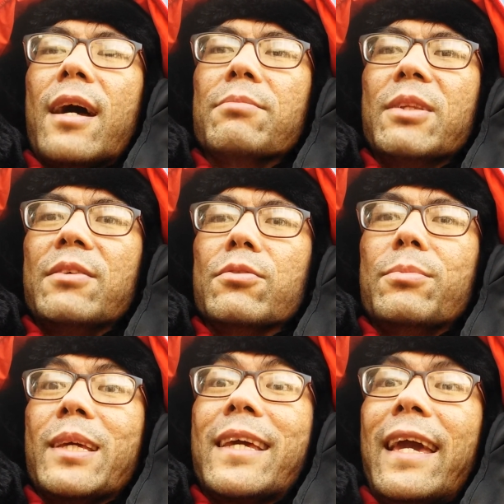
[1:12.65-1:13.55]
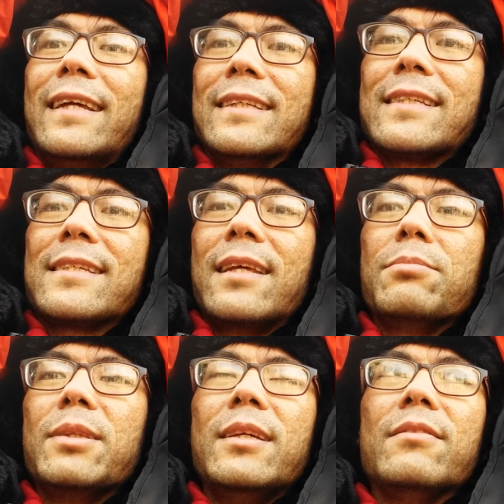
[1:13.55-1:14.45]
I believe, would be cadence. They
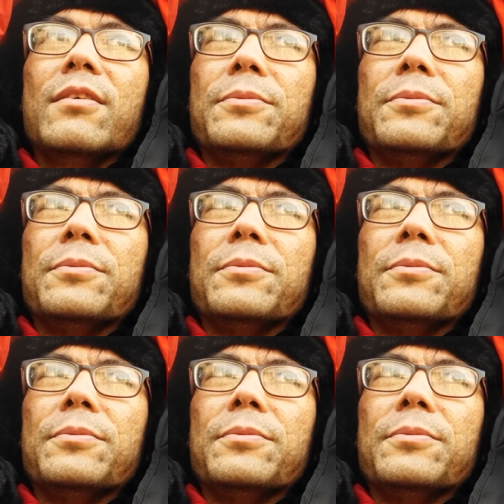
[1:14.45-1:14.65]
believe